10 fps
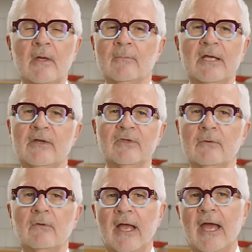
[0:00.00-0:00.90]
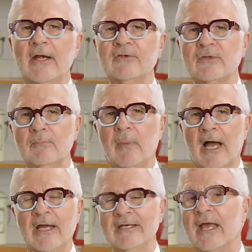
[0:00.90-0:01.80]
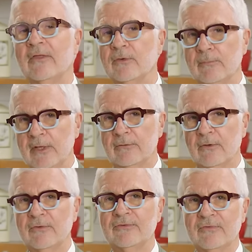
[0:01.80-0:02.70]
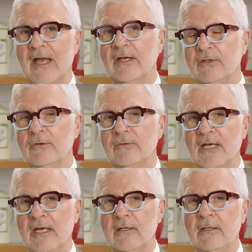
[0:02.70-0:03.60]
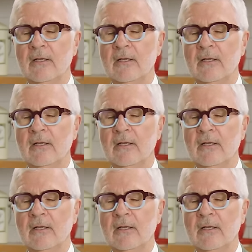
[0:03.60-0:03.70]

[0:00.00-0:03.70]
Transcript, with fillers: because it will actually bind other minerals that you need.